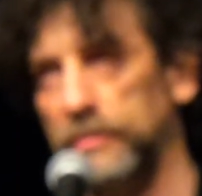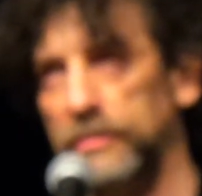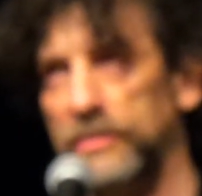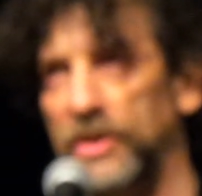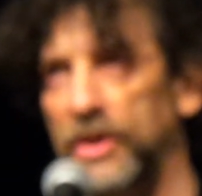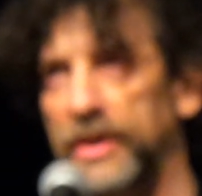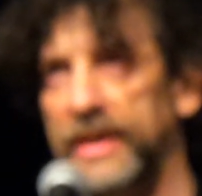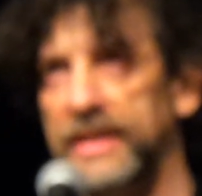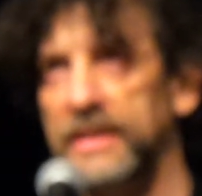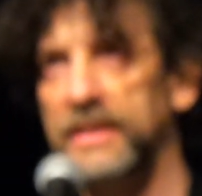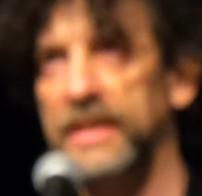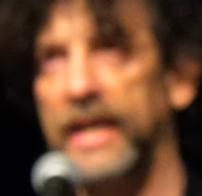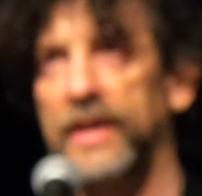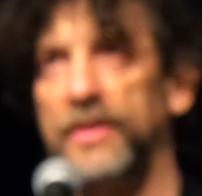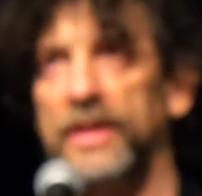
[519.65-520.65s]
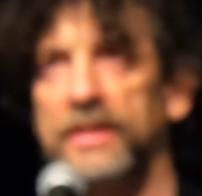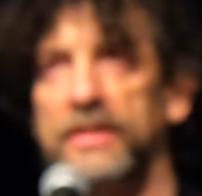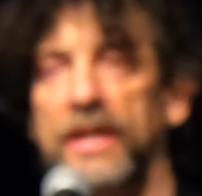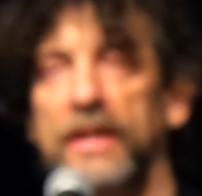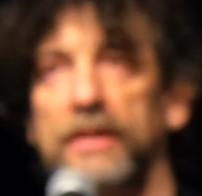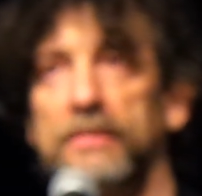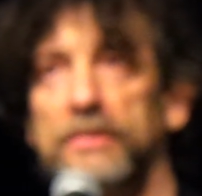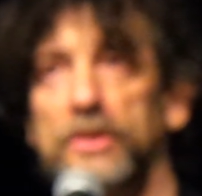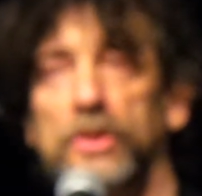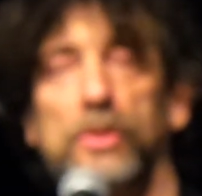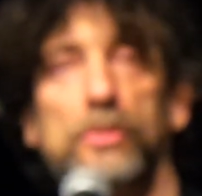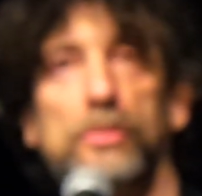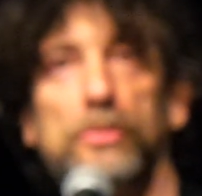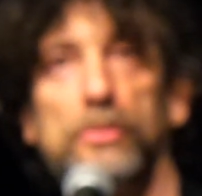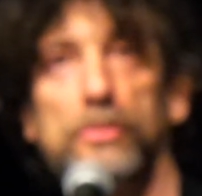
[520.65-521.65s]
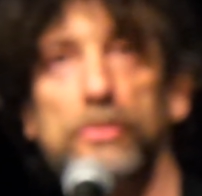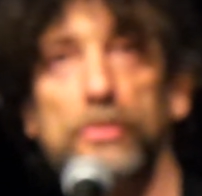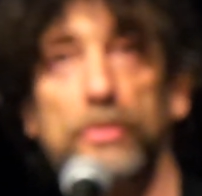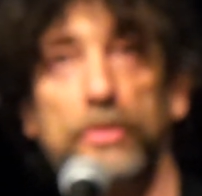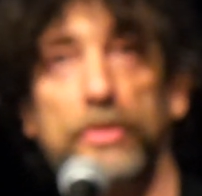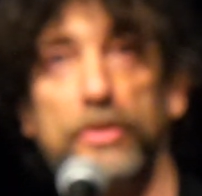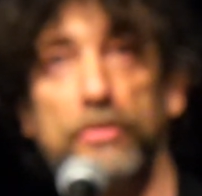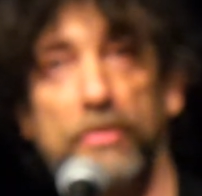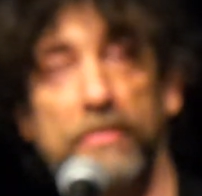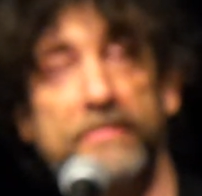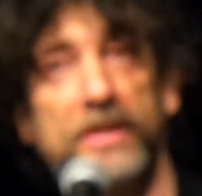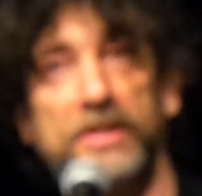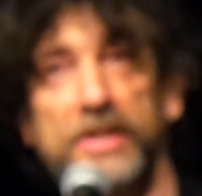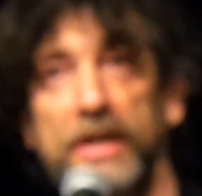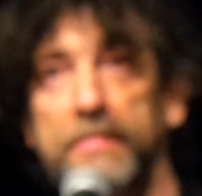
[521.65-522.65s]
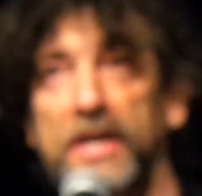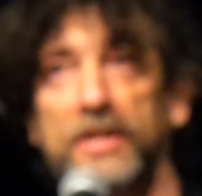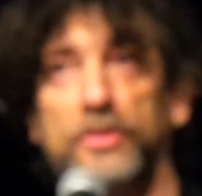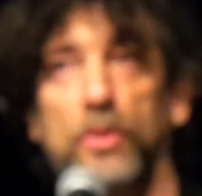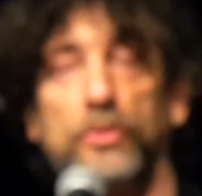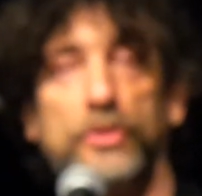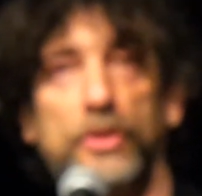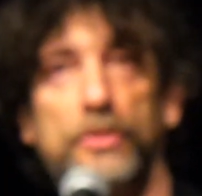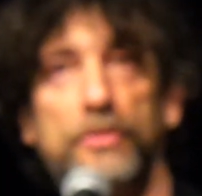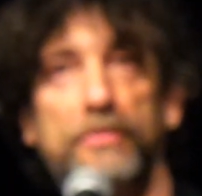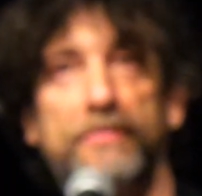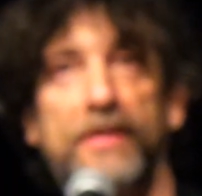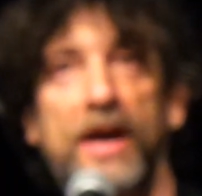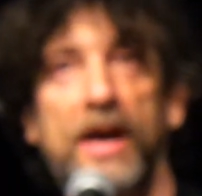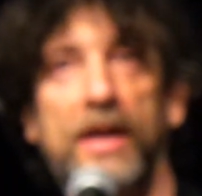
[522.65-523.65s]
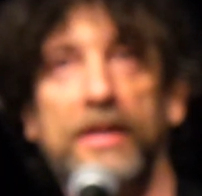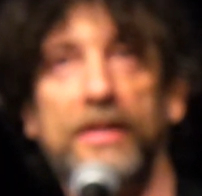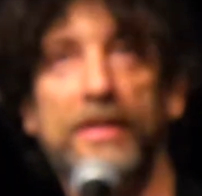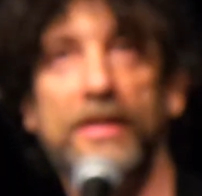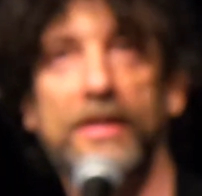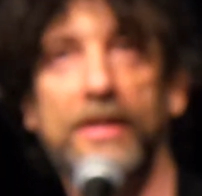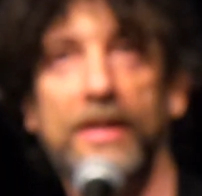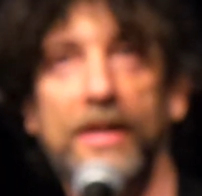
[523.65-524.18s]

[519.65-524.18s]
he's saying things like, so you're obviously a big Doctor Who fan.